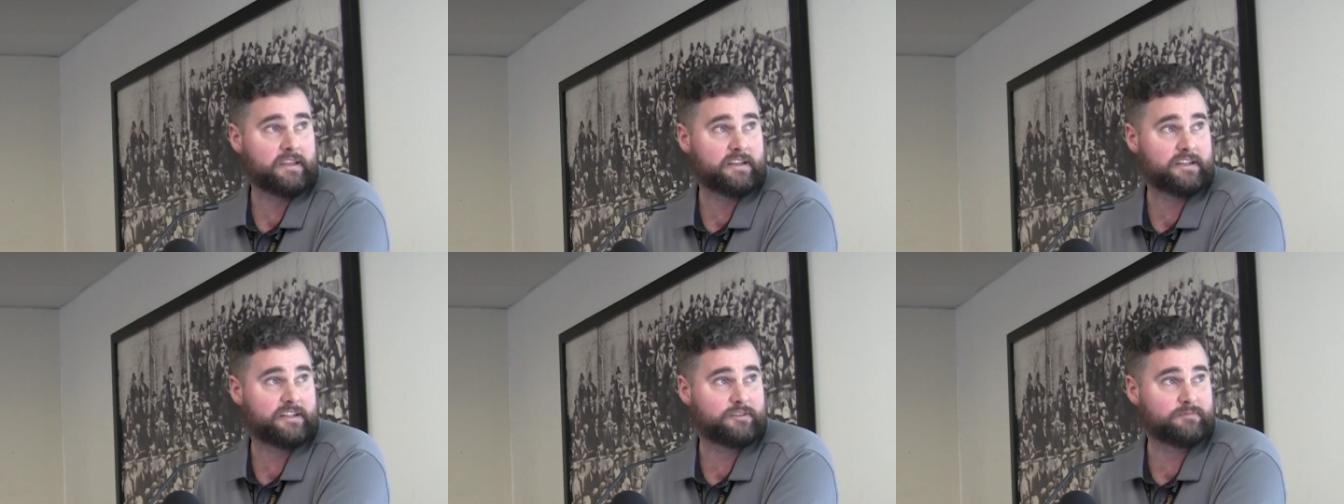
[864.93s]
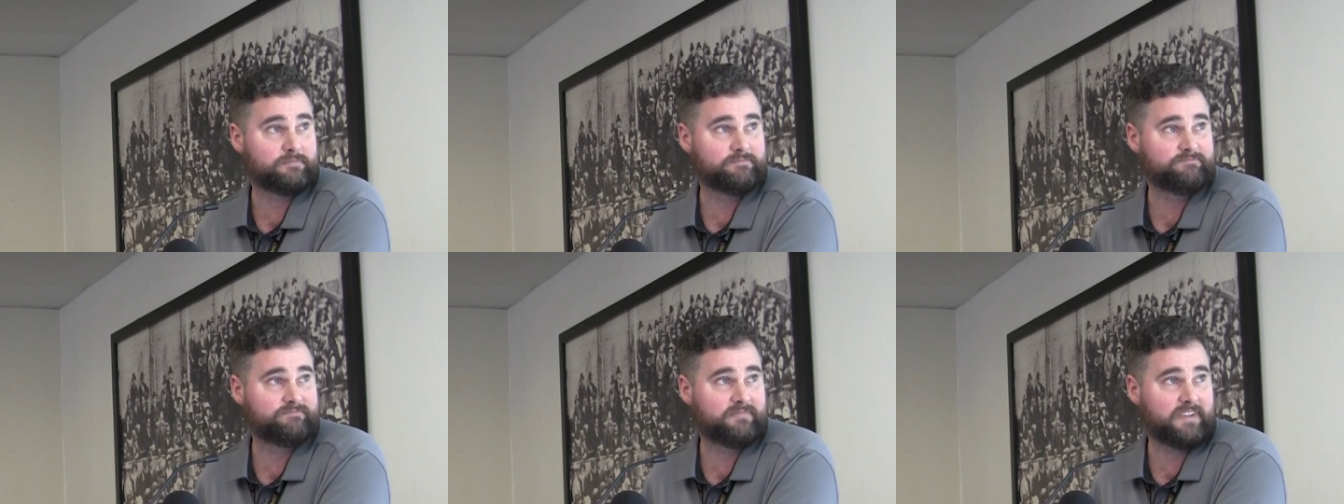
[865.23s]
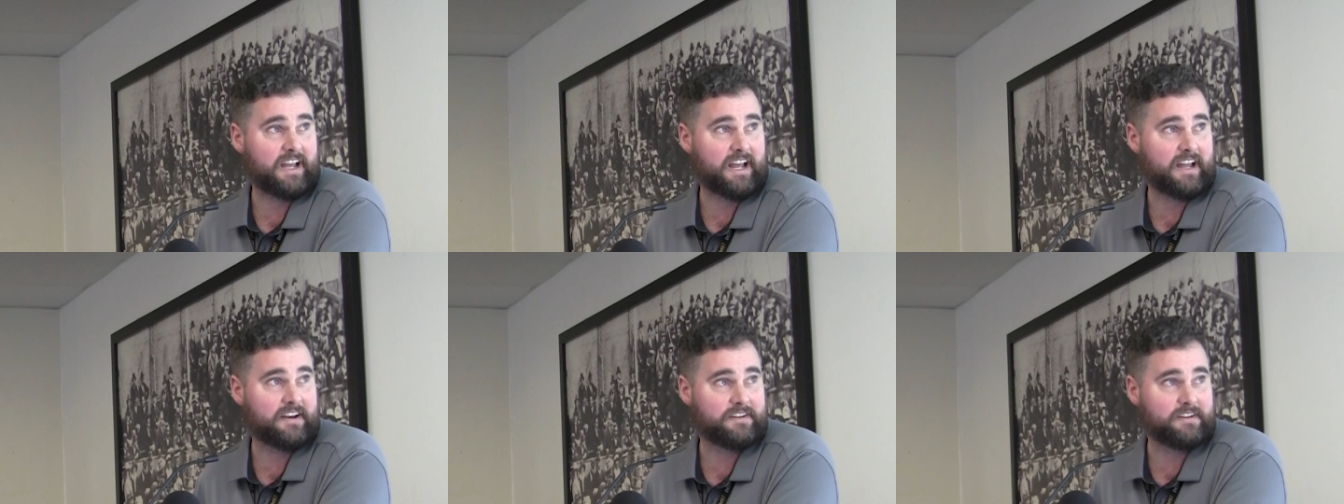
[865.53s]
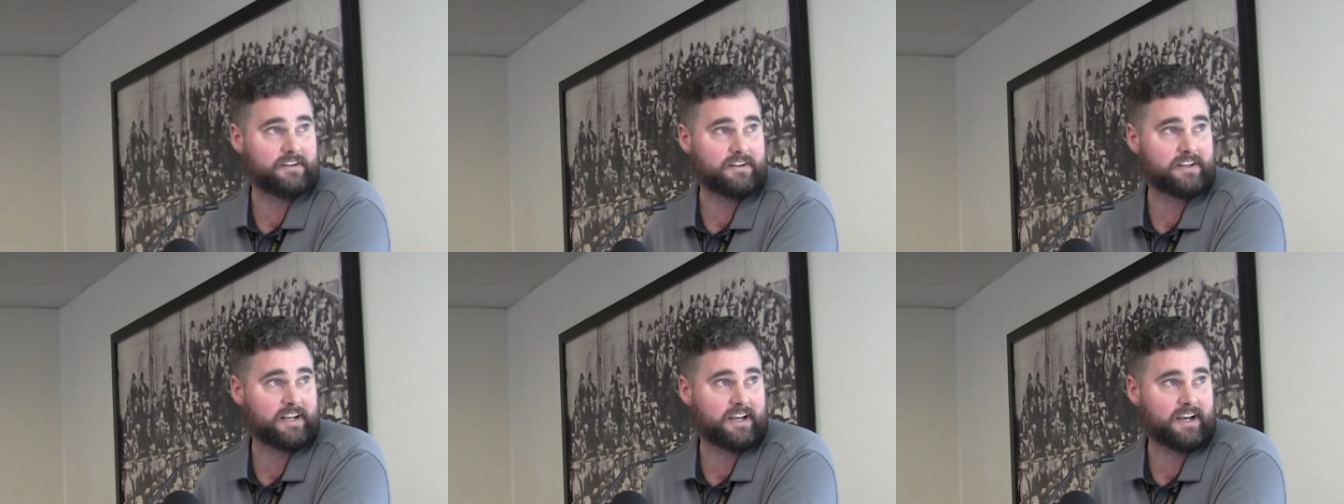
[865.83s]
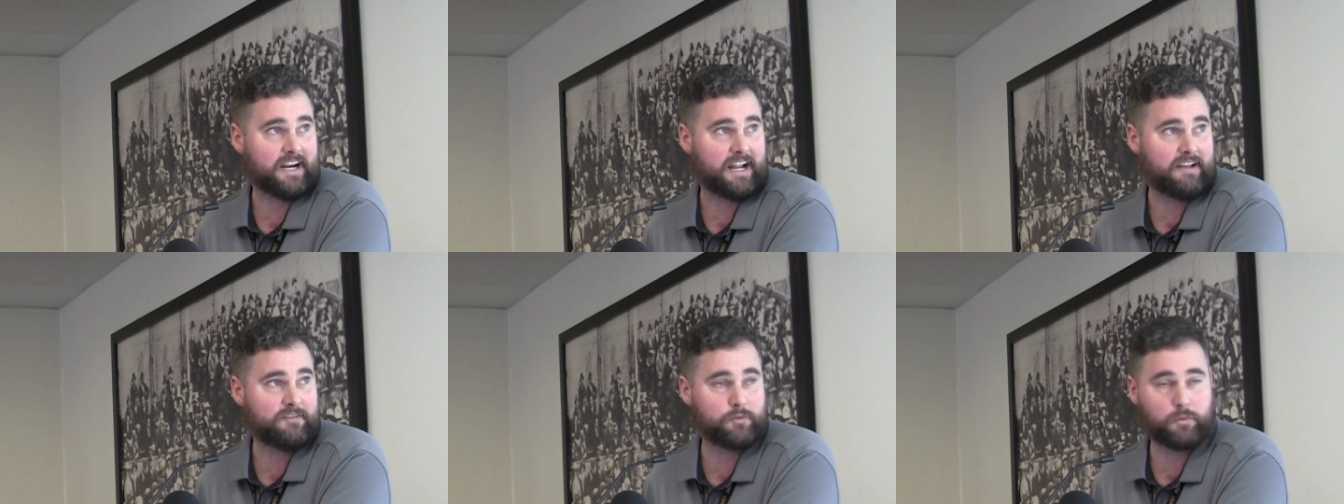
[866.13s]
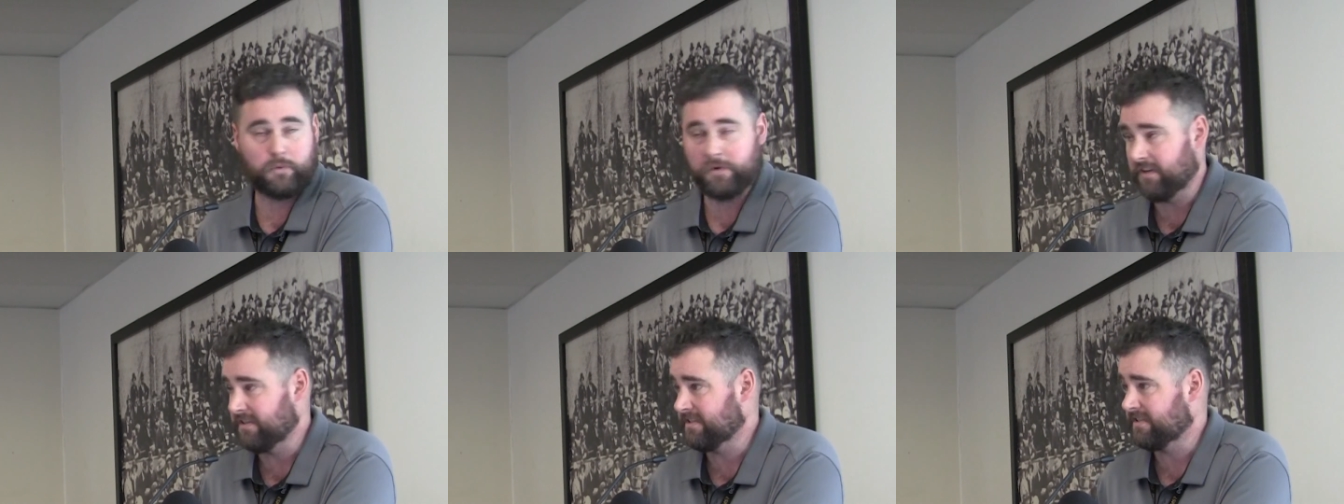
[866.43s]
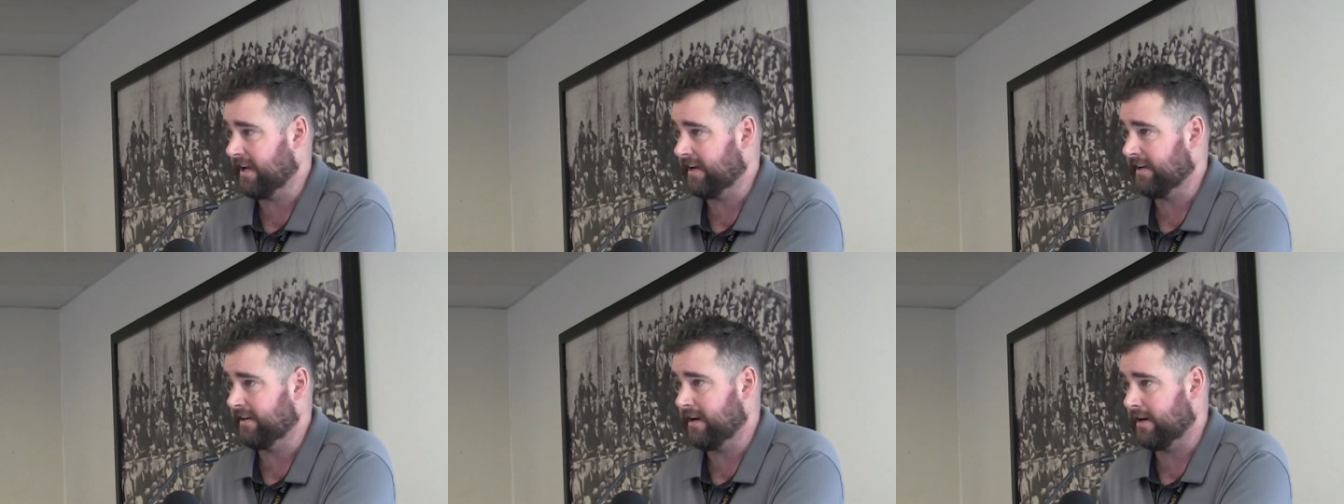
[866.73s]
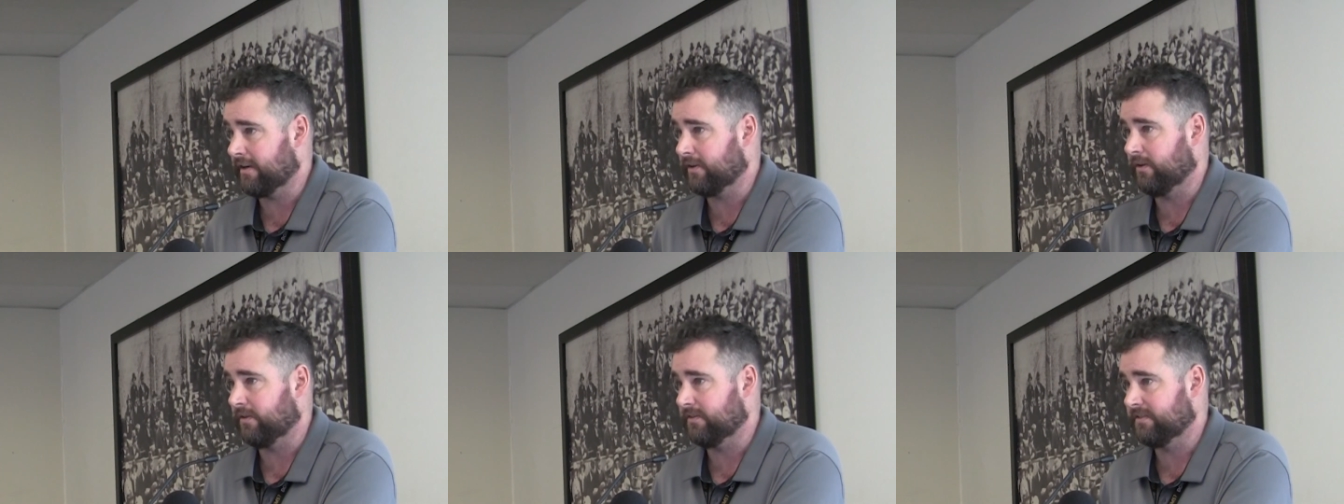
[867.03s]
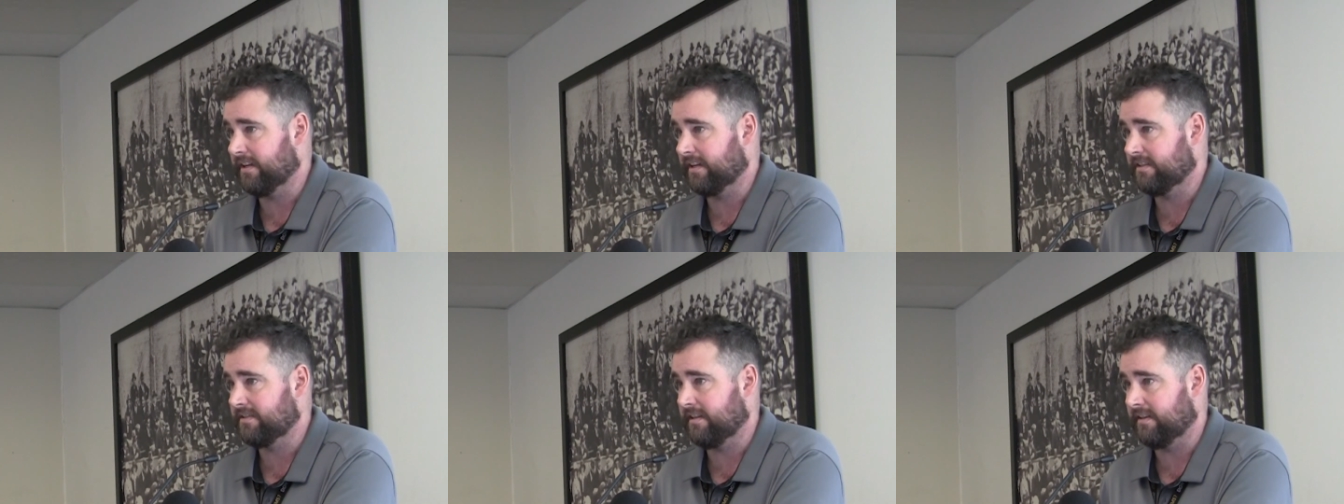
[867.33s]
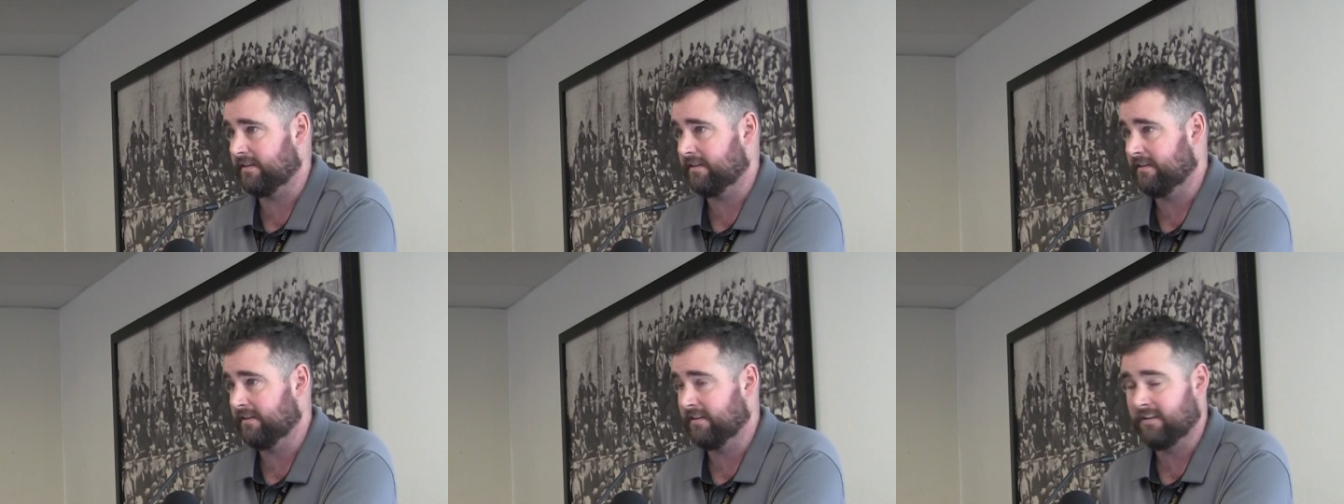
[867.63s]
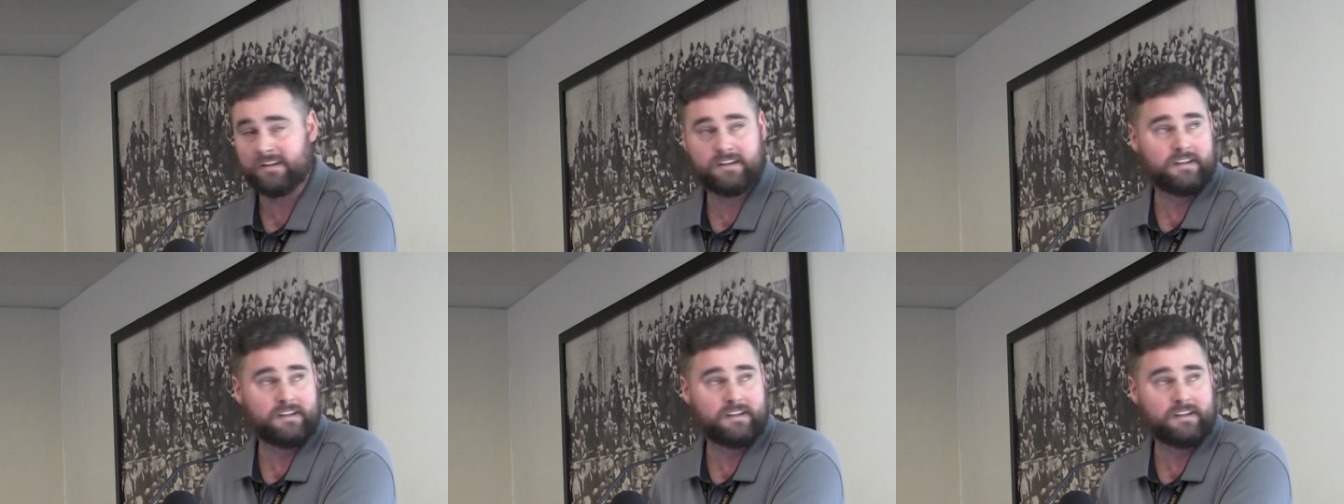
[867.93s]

Um, and you can't have your words taken out of context then.